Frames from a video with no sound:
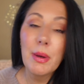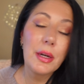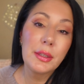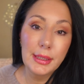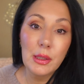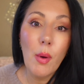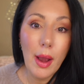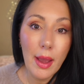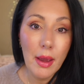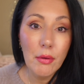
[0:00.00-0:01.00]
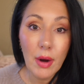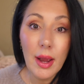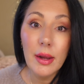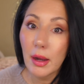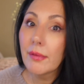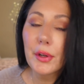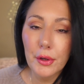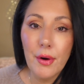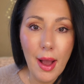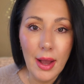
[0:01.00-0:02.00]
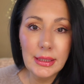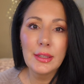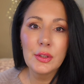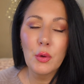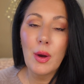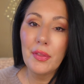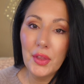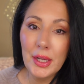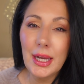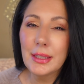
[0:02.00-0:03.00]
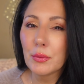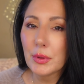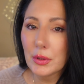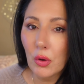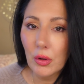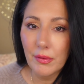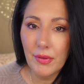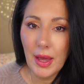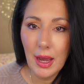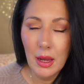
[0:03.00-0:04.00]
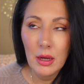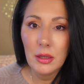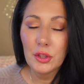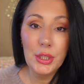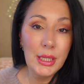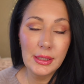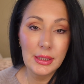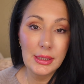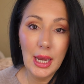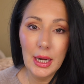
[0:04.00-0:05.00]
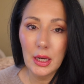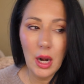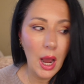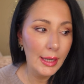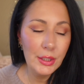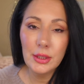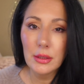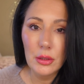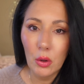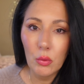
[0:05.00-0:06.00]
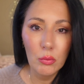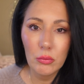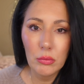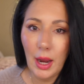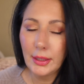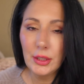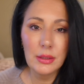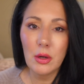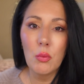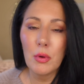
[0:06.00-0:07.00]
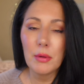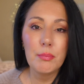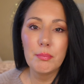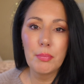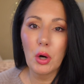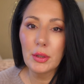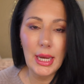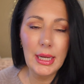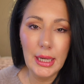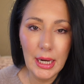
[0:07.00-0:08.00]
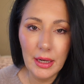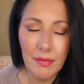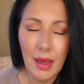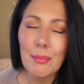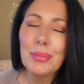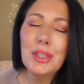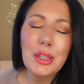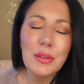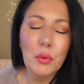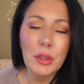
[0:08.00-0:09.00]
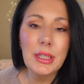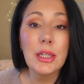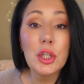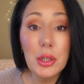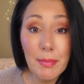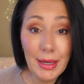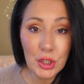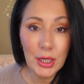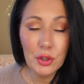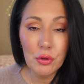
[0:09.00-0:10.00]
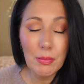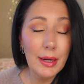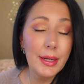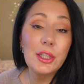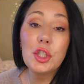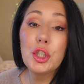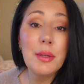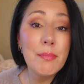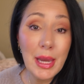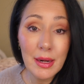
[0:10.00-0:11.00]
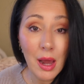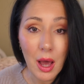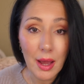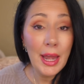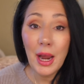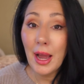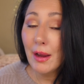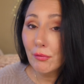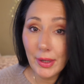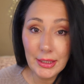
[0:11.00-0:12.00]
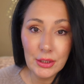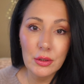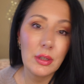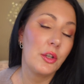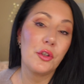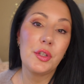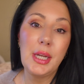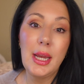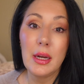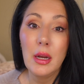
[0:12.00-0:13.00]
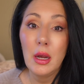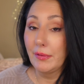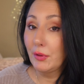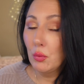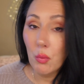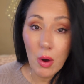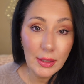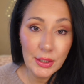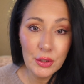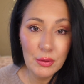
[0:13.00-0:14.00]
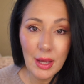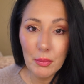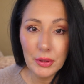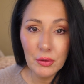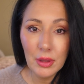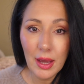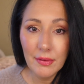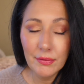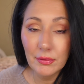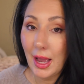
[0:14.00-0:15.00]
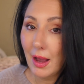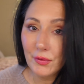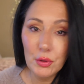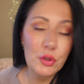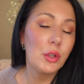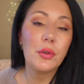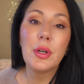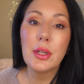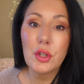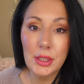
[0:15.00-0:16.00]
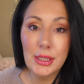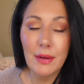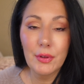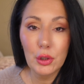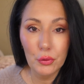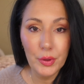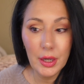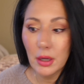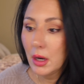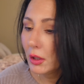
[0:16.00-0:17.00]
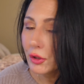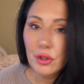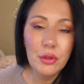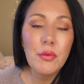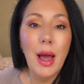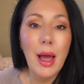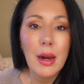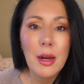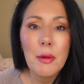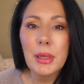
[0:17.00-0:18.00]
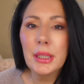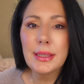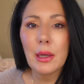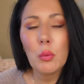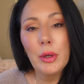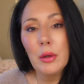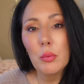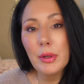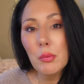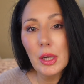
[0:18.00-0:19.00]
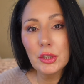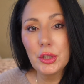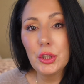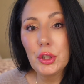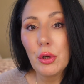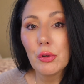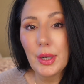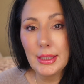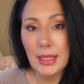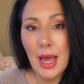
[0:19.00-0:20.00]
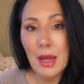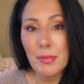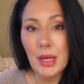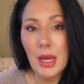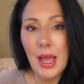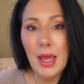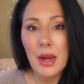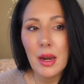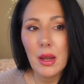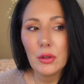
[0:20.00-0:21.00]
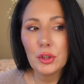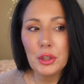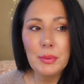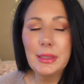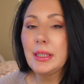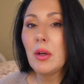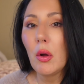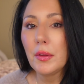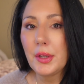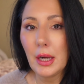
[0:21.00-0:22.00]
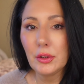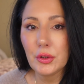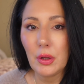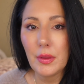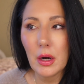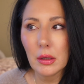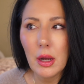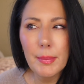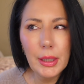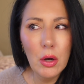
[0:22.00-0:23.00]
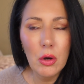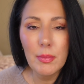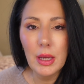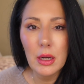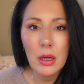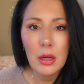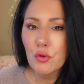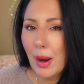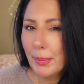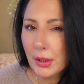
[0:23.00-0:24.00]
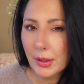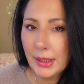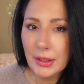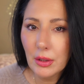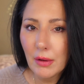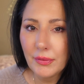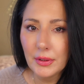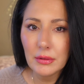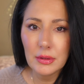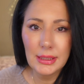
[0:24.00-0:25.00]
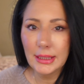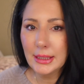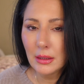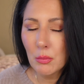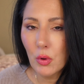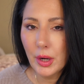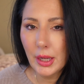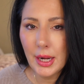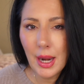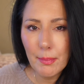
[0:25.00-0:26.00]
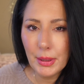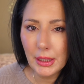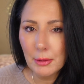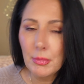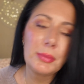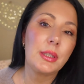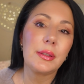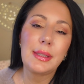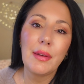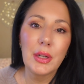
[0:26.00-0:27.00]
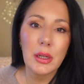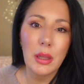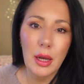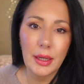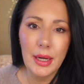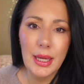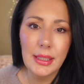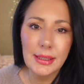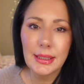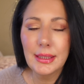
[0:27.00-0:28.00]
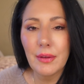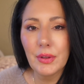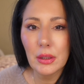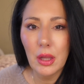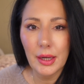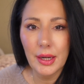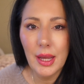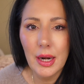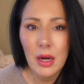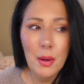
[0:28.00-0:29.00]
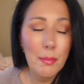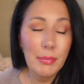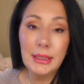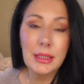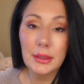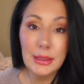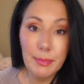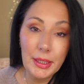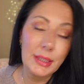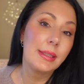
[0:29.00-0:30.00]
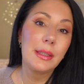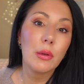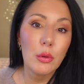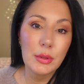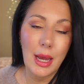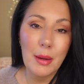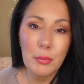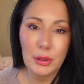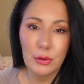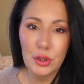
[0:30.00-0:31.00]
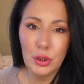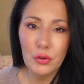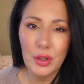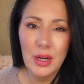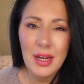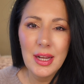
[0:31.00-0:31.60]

better CYA, right? Cover your ass. And so I think as a result of that, she has decided, I just don't want to partake in any of that. But she's 14. She may change her mind and she may not. And I have raised her to understand, if you want to do that with your life, have no children and just have a career, do that. Because like we watched this show Grey's Anatomy, and she would see all the doctors on there coming home at dropping their kids off at 6 in the morning and not picking them up till 7 o'clock at night, 6, 7 o'clock at night, basically spending 0 time with their children.